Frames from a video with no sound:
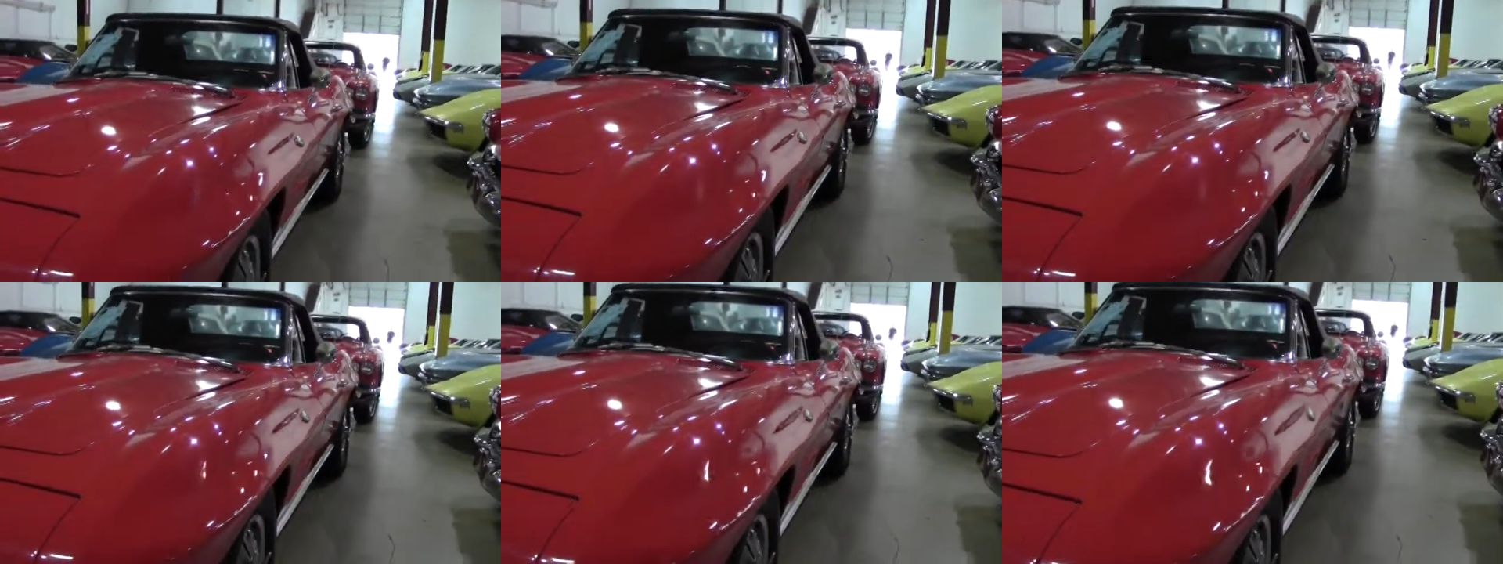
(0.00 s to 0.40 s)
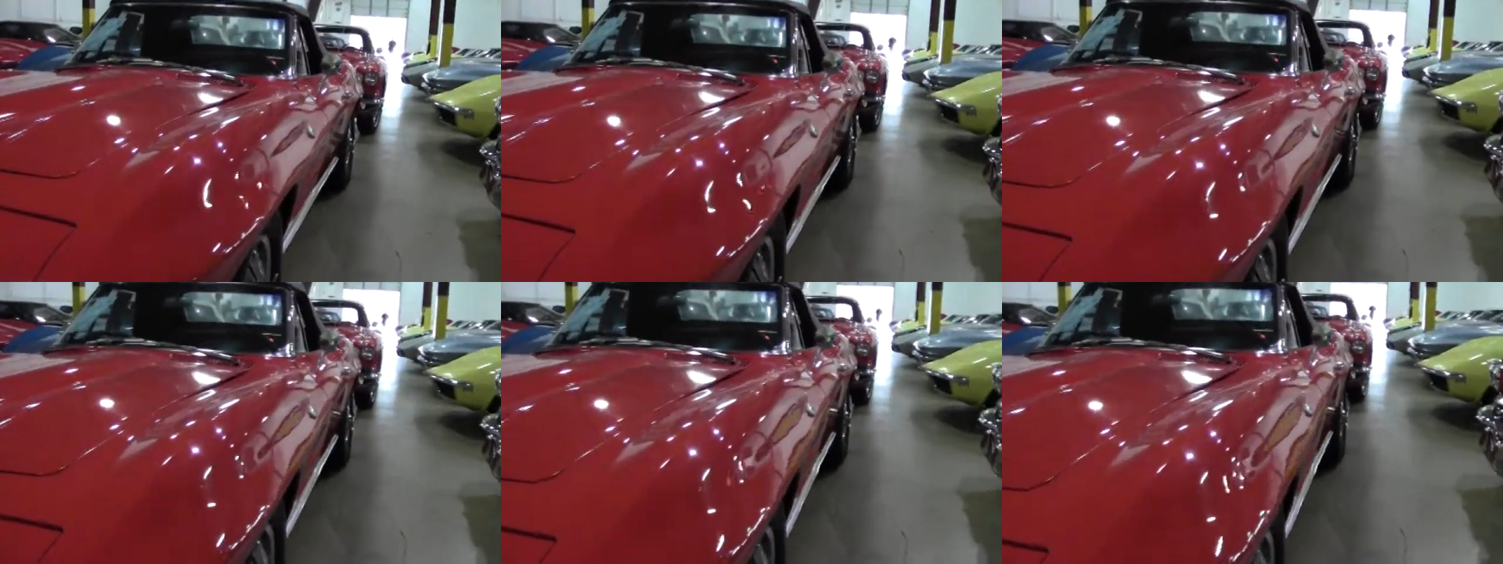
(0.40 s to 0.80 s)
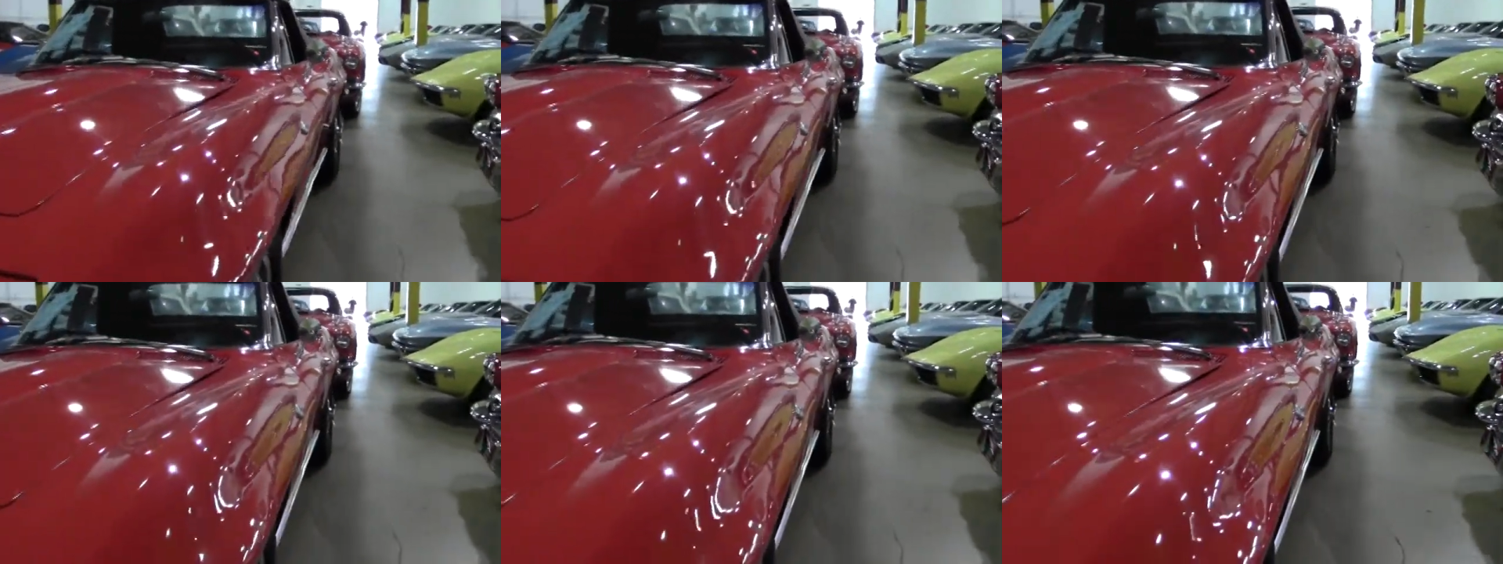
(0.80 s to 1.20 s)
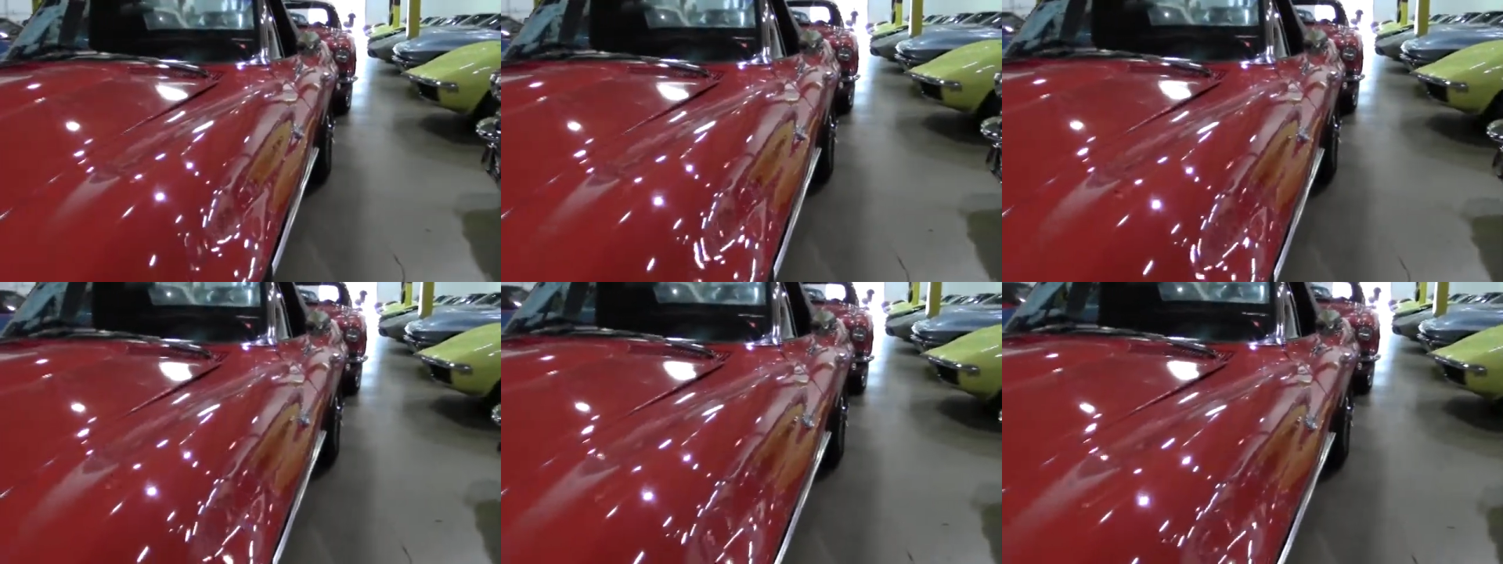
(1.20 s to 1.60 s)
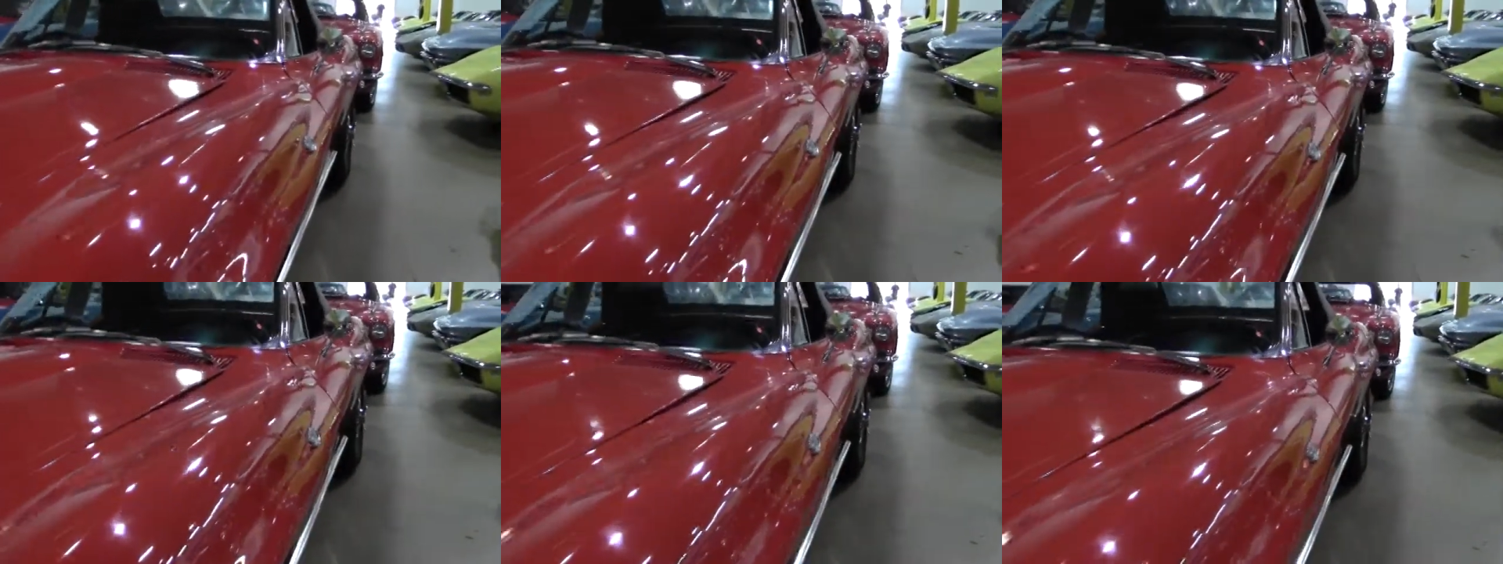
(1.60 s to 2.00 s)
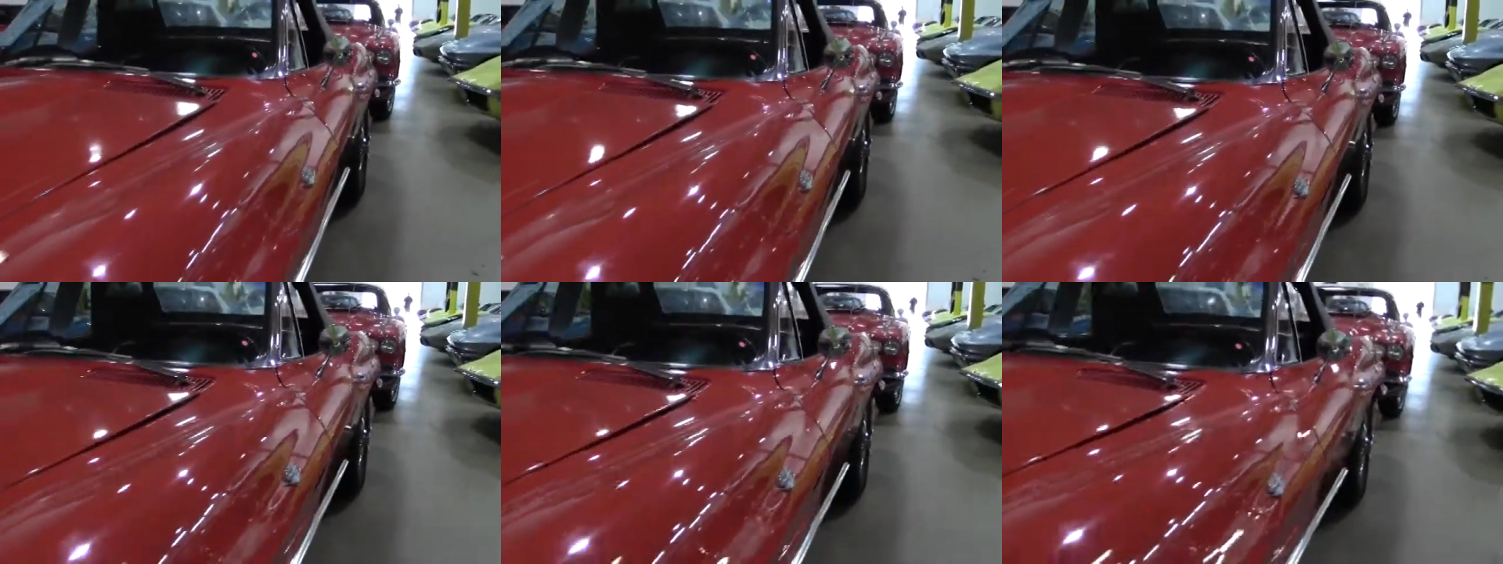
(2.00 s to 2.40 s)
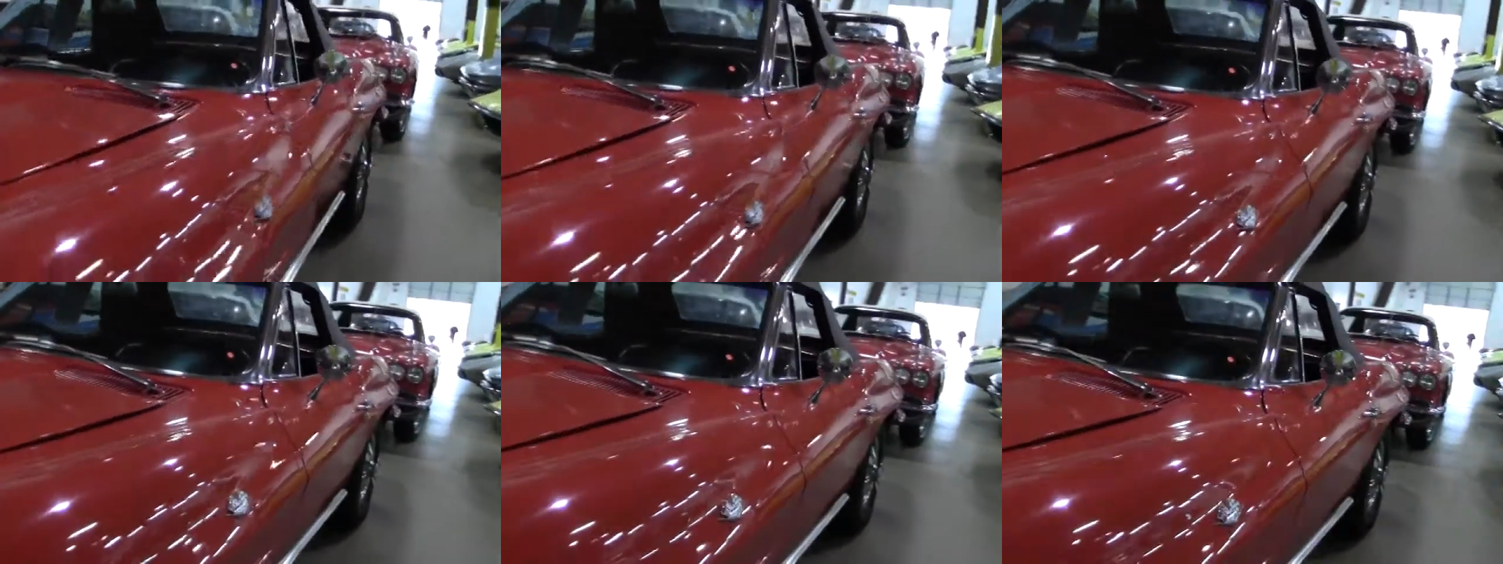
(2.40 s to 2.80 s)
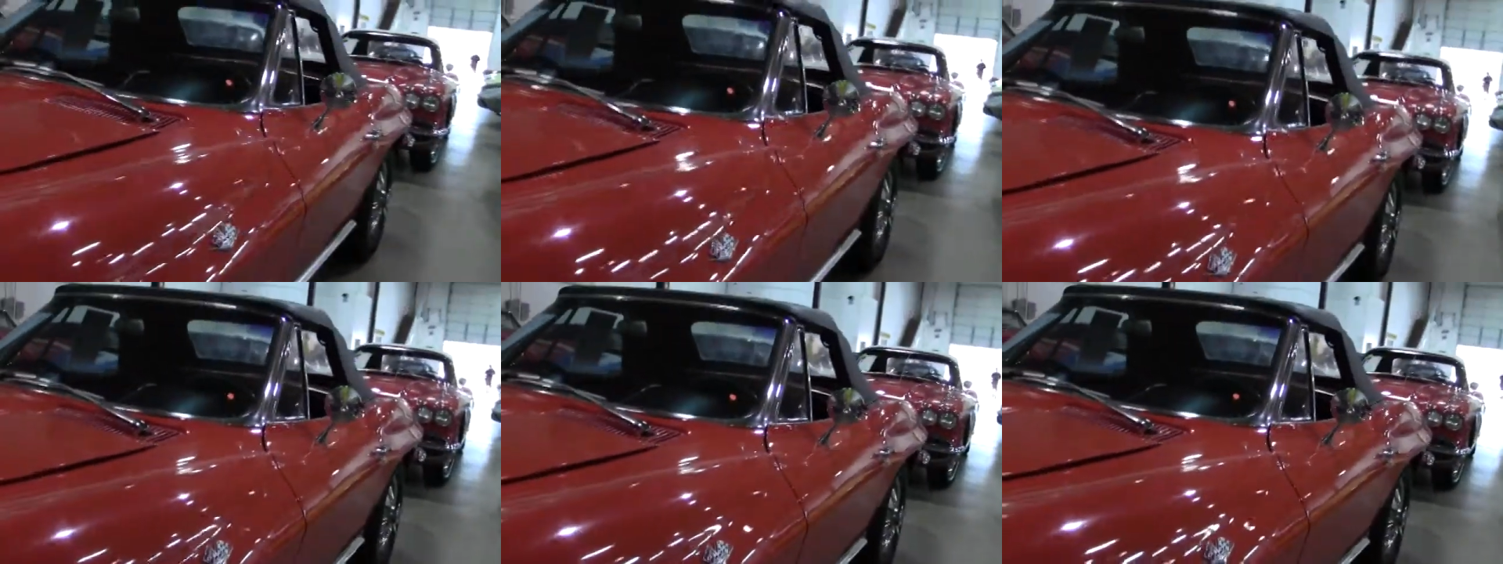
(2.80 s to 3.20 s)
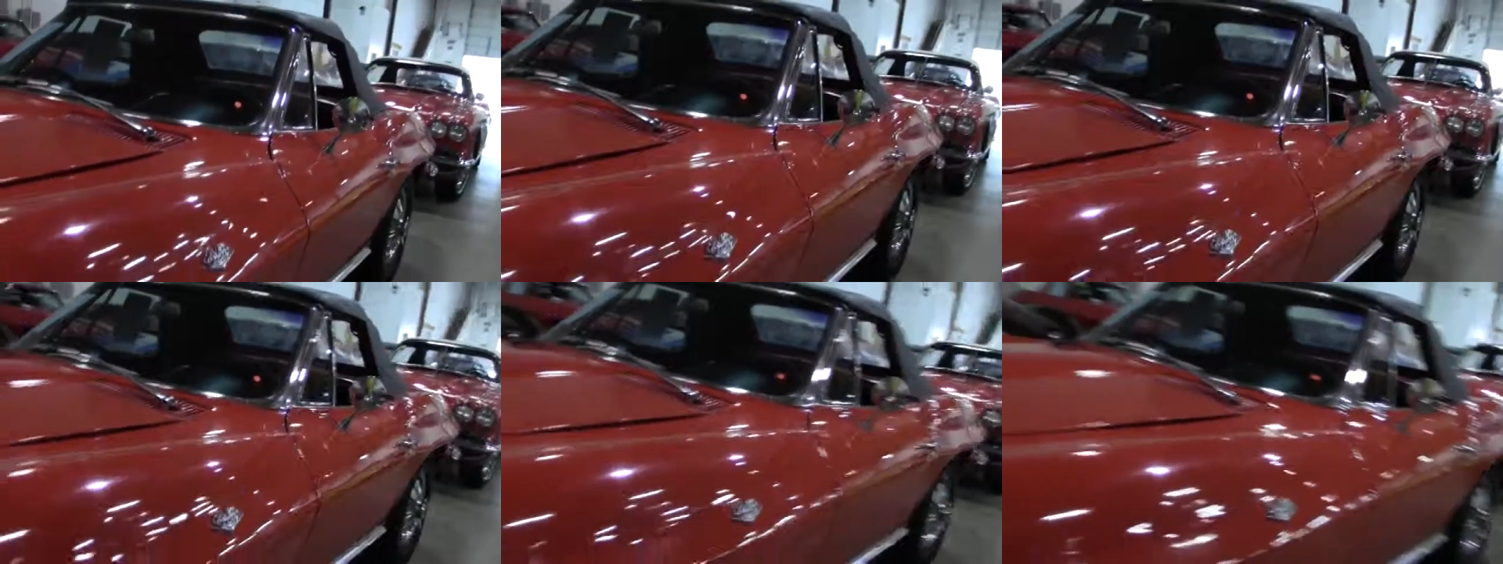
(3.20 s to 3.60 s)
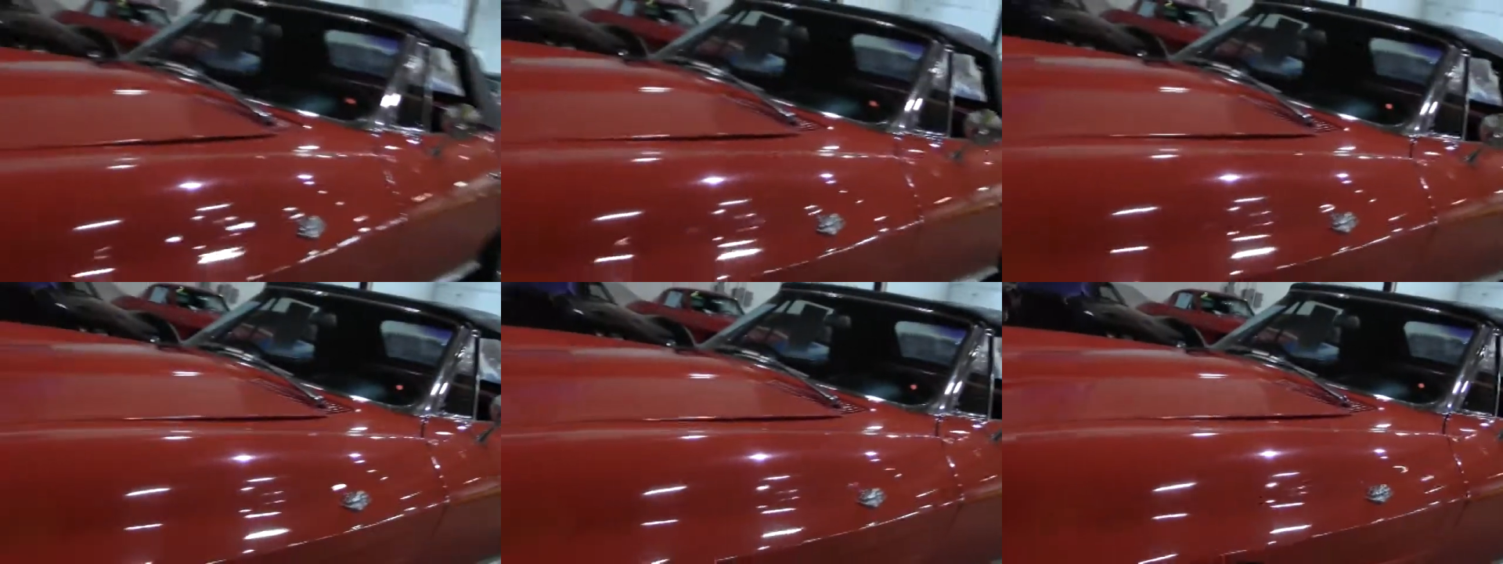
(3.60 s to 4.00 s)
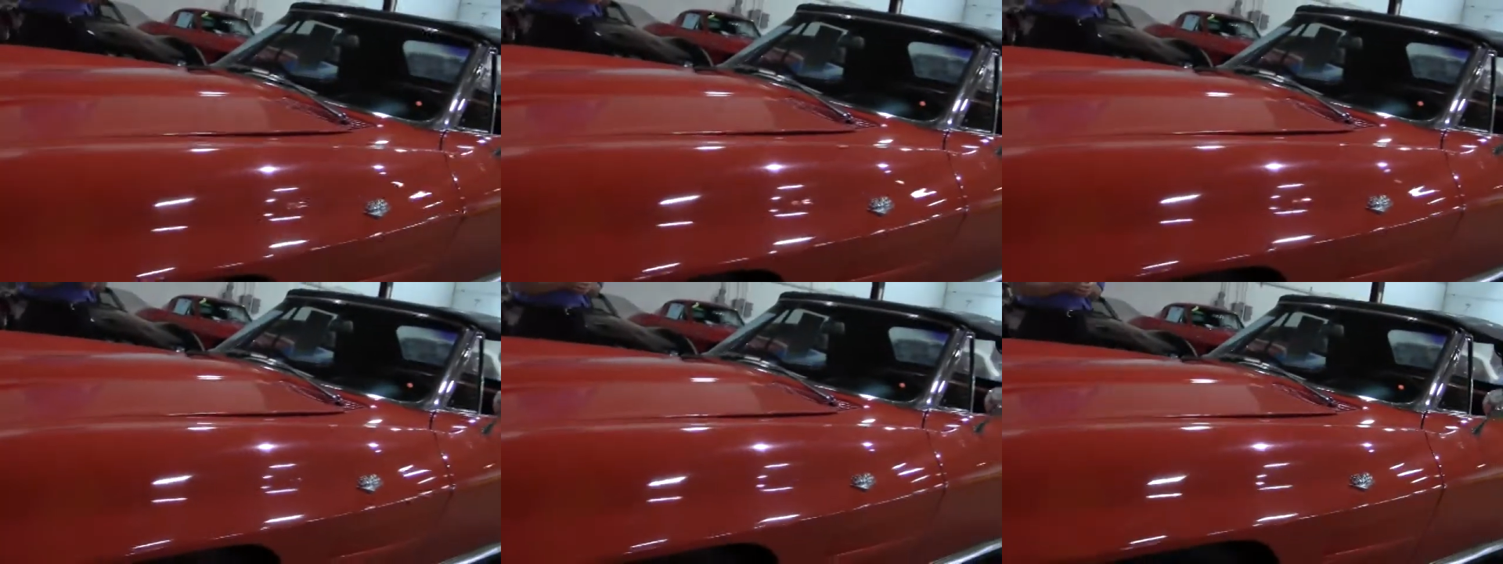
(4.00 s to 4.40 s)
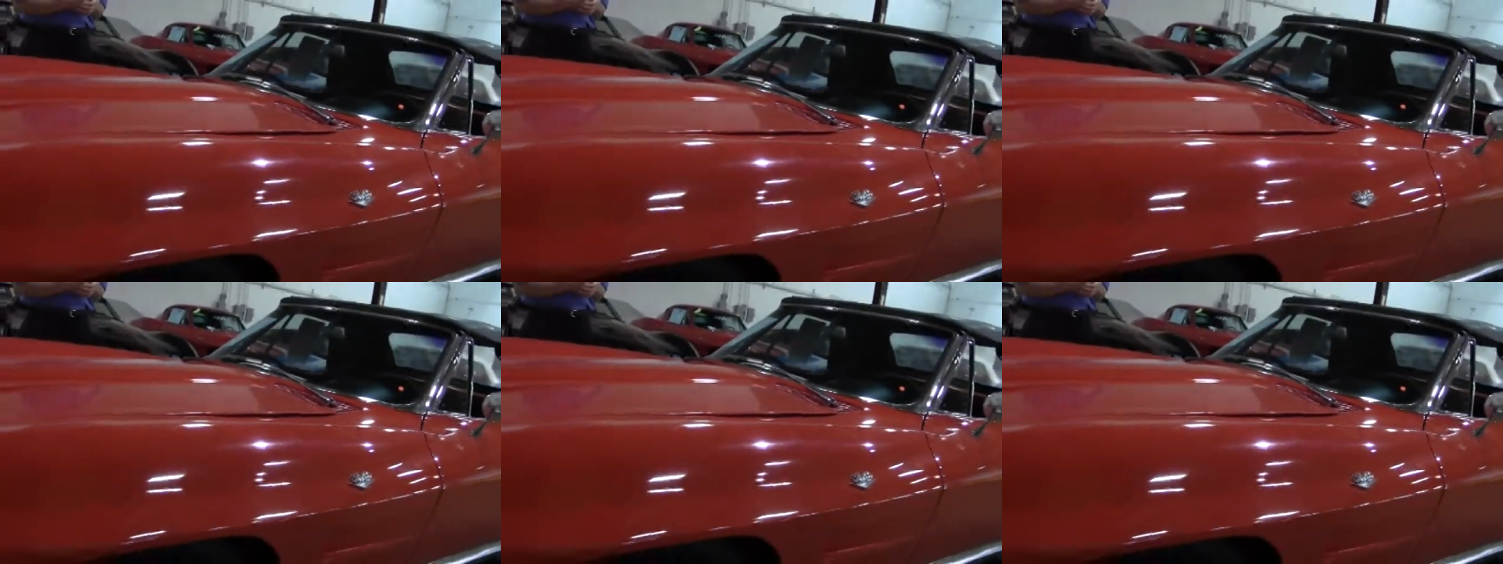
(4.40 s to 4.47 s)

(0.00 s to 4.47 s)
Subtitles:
Nobody's mouth can be seen.